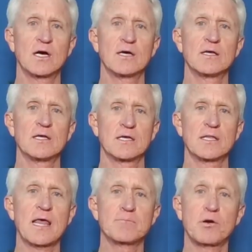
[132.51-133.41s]
uh,
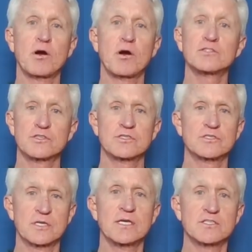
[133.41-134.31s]
uh, and
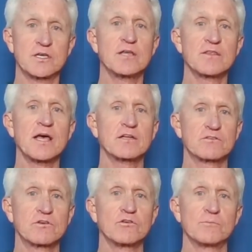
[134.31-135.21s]
Parkinson's is in
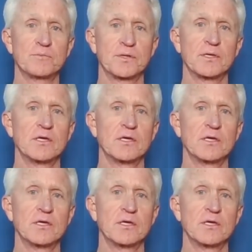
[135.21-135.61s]
that group.